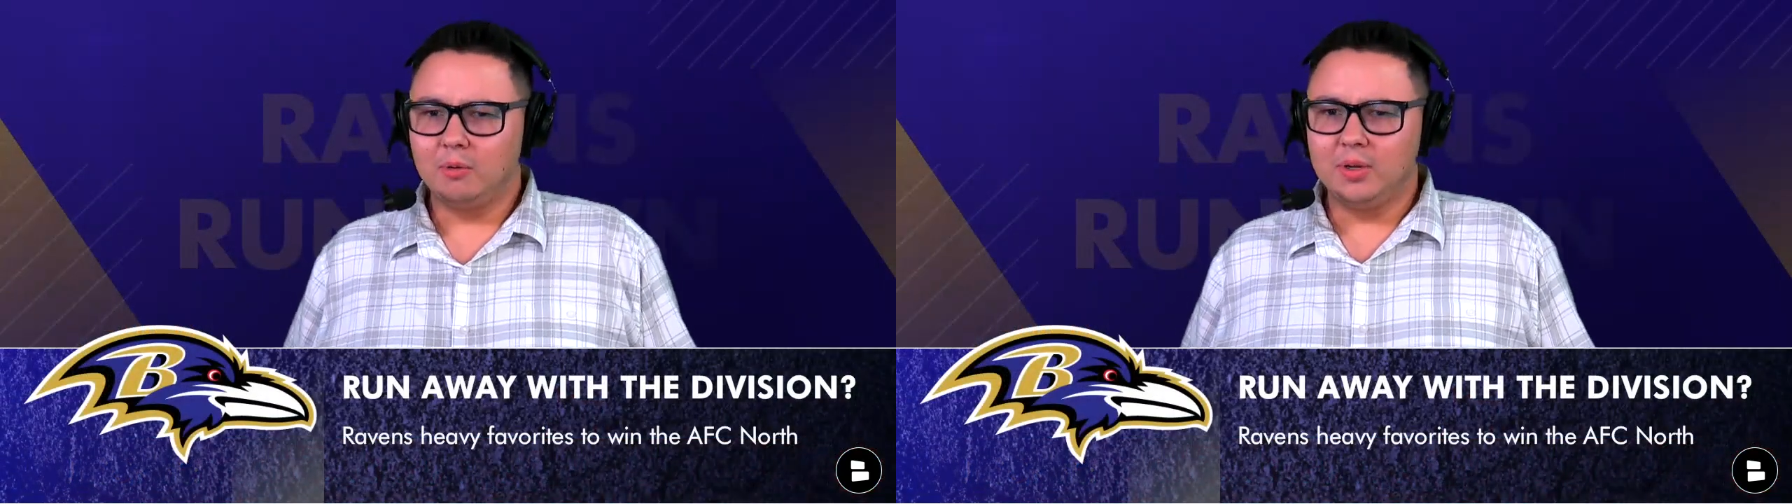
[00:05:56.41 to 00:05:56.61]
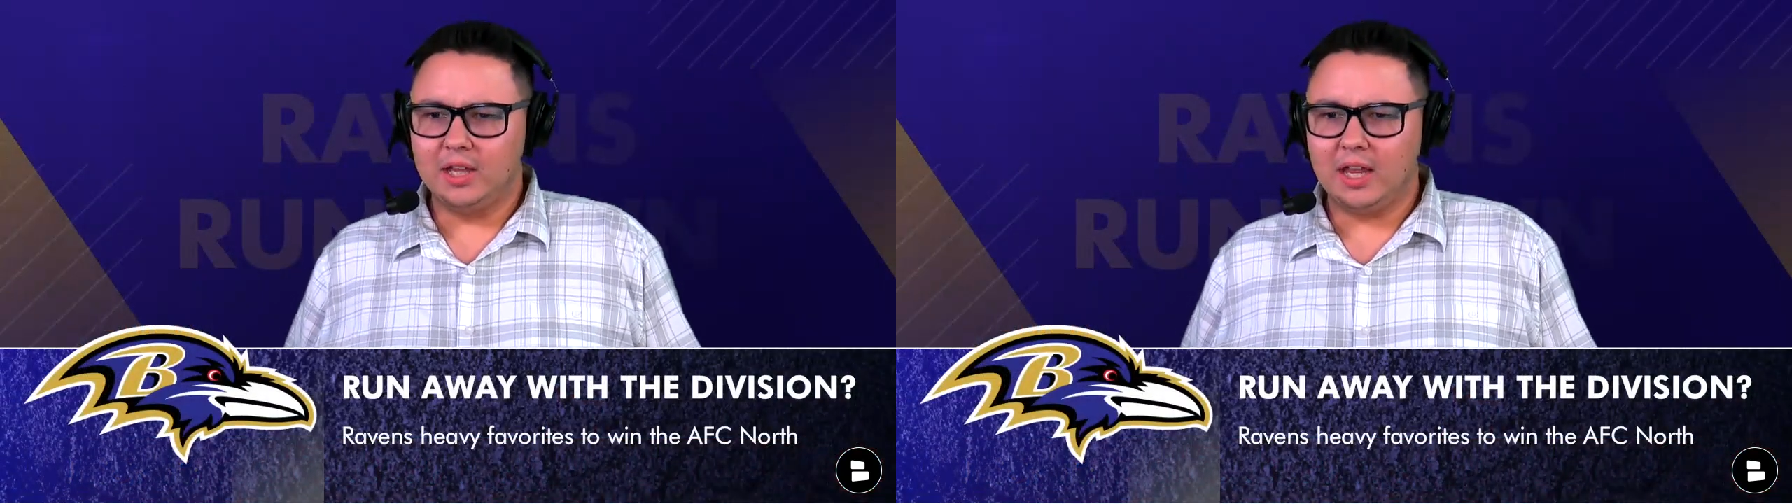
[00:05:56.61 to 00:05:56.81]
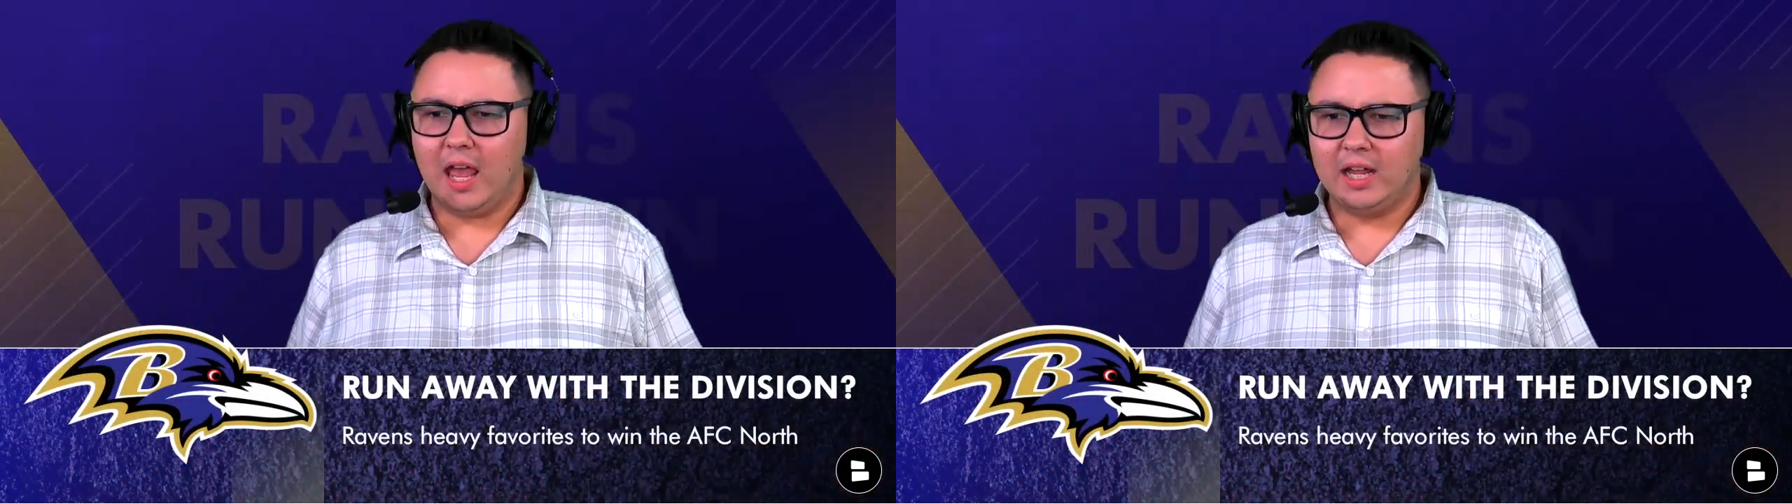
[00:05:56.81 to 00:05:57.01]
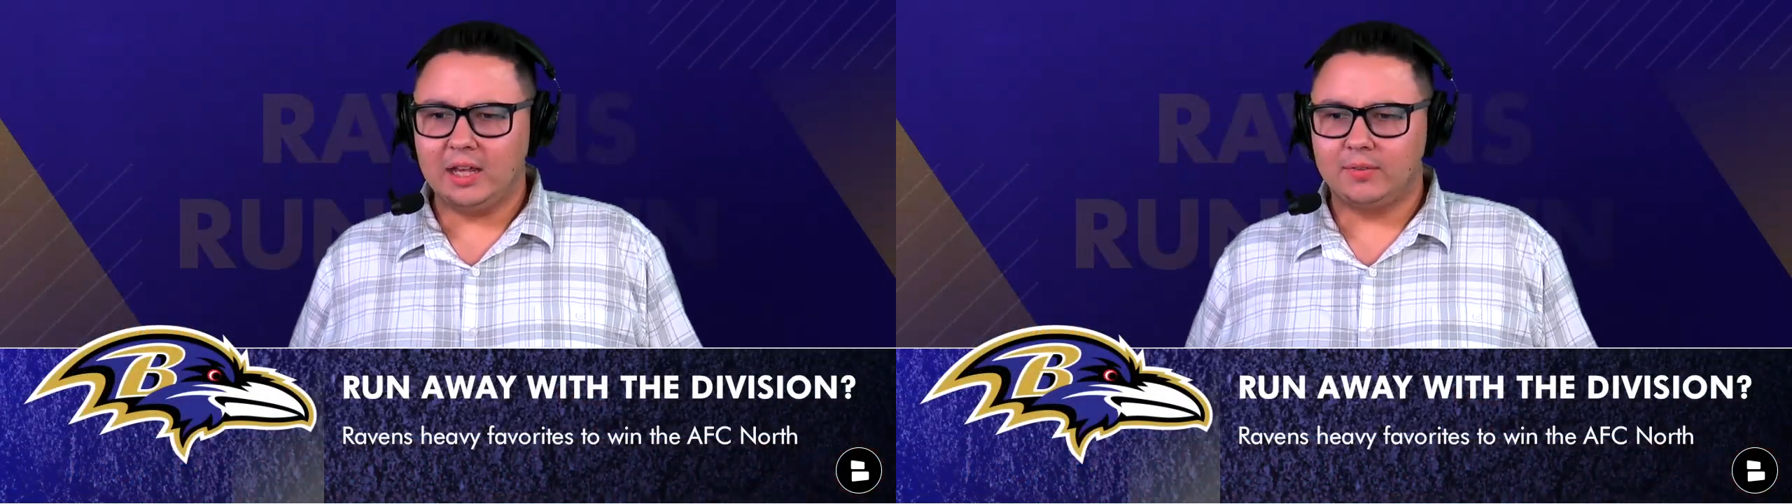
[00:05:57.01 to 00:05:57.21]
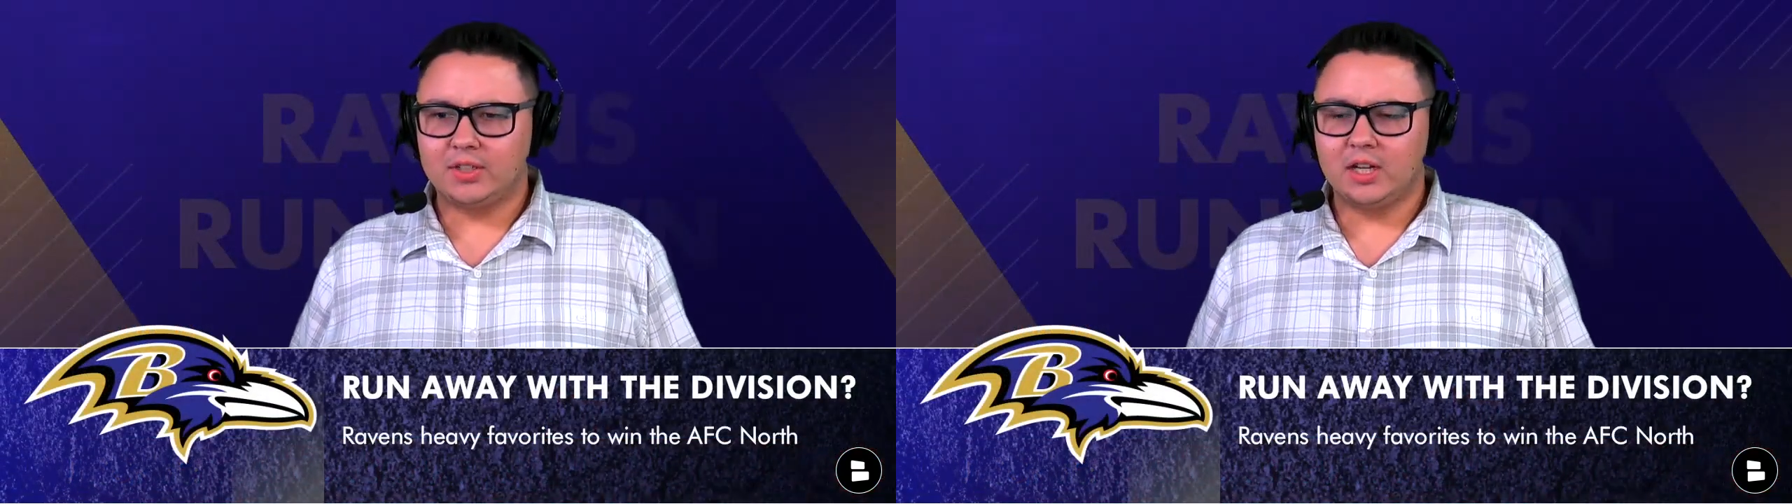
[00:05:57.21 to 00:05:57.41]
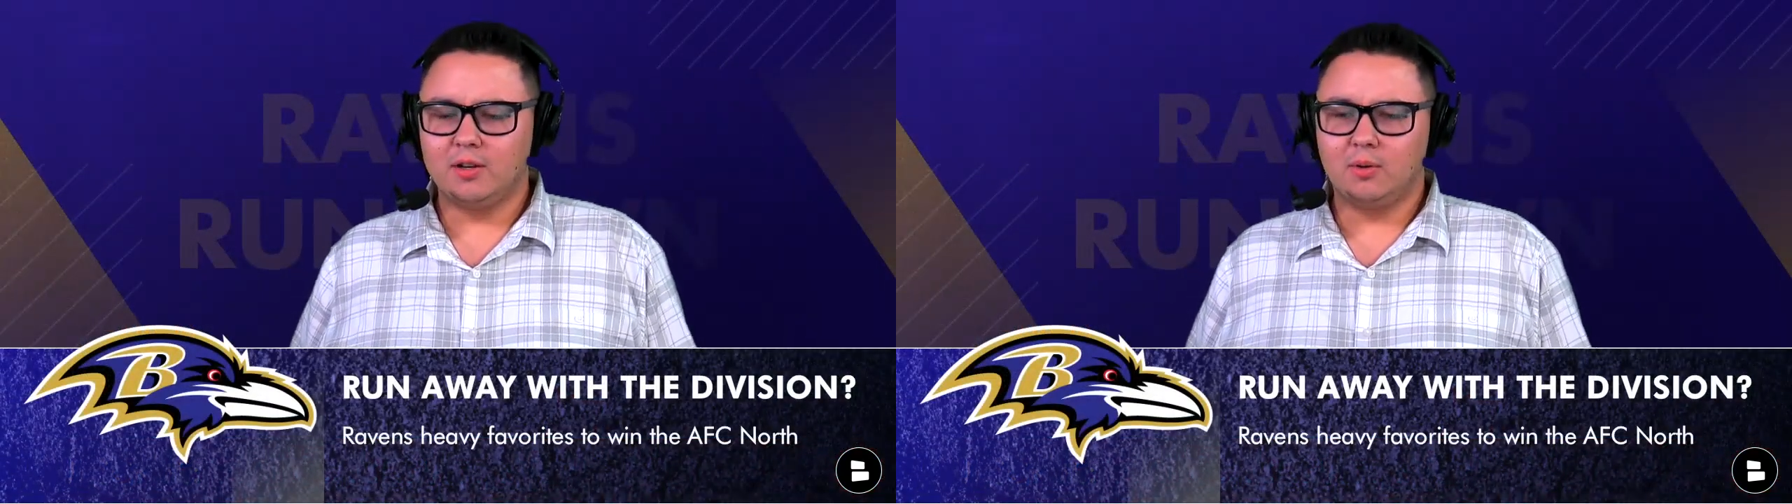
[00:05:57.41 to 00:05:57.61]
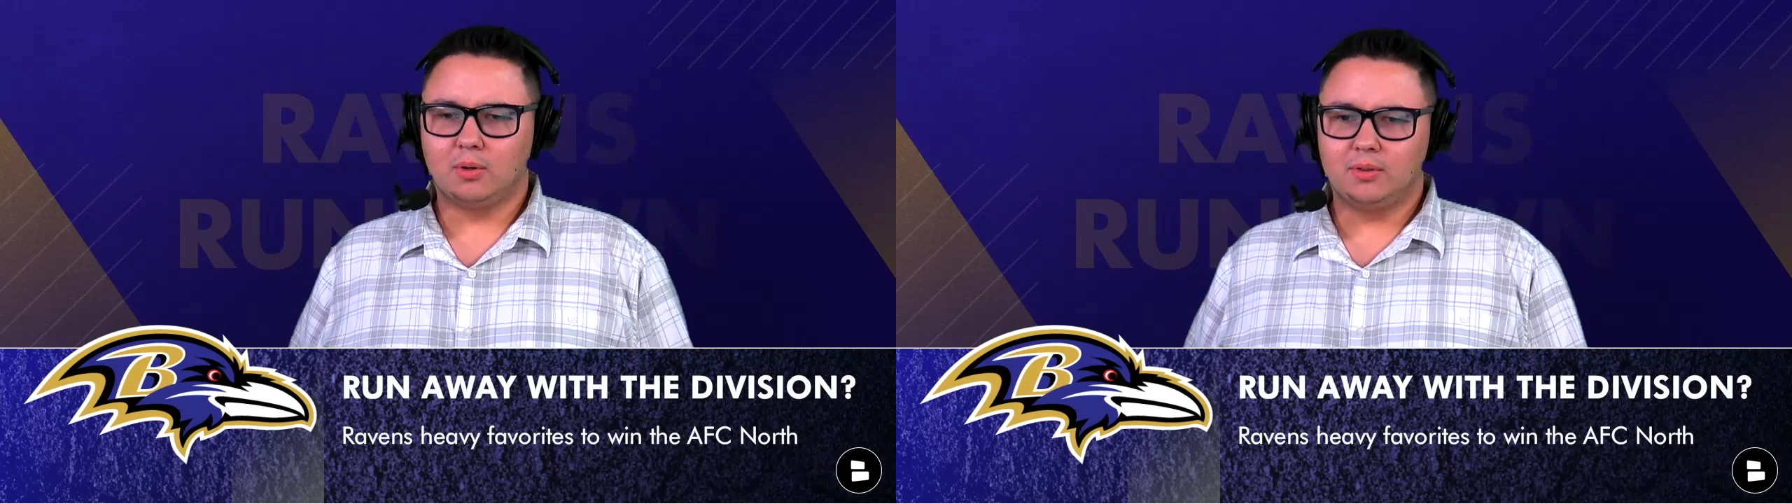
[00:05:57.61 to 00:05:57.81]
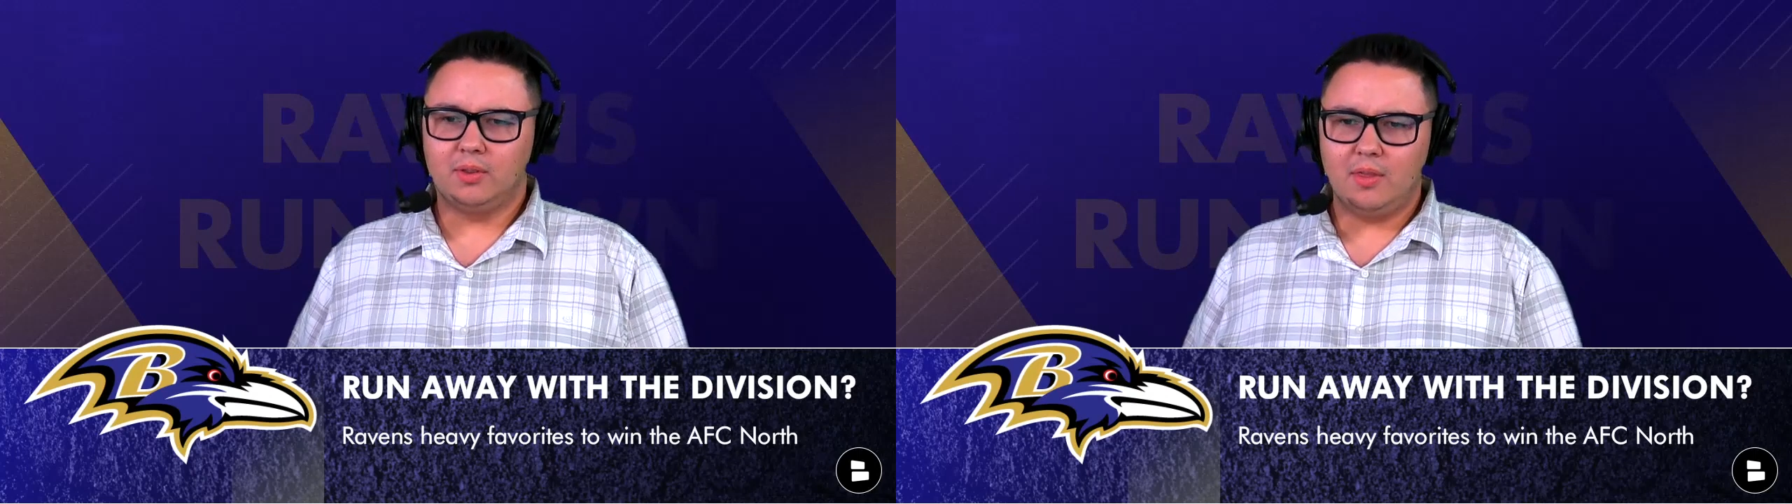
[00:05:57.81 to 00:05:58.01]
with the AFC
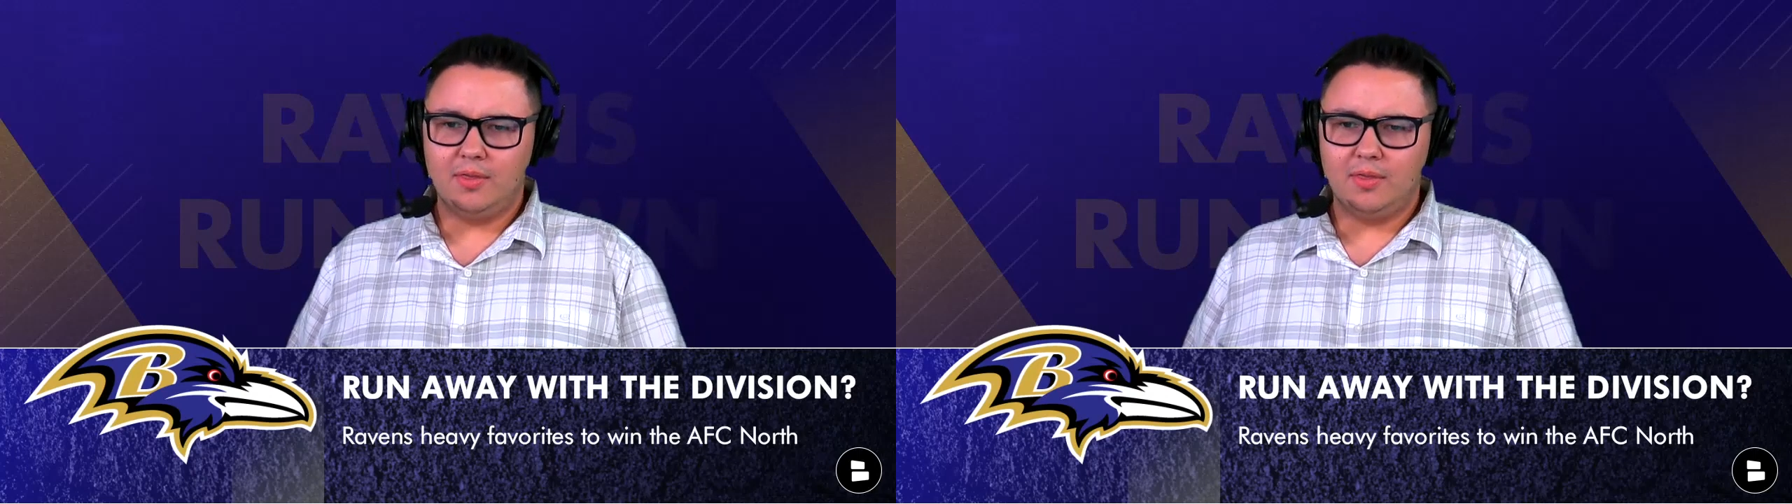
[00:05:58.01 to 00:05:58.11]
North?